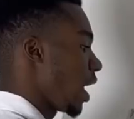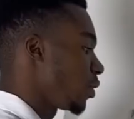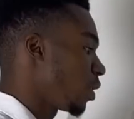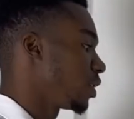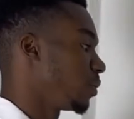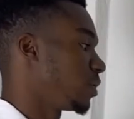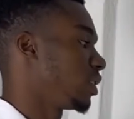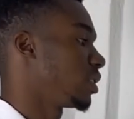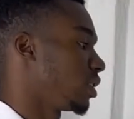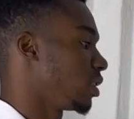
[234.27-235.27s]
annual
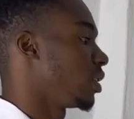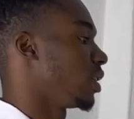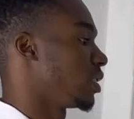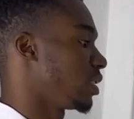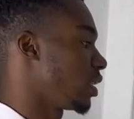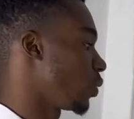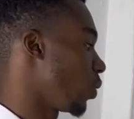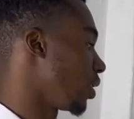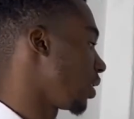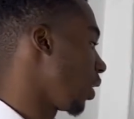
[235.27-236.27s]
depreciation is
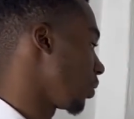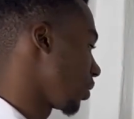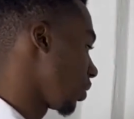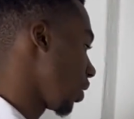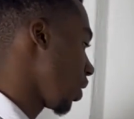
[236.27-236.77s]
31,000.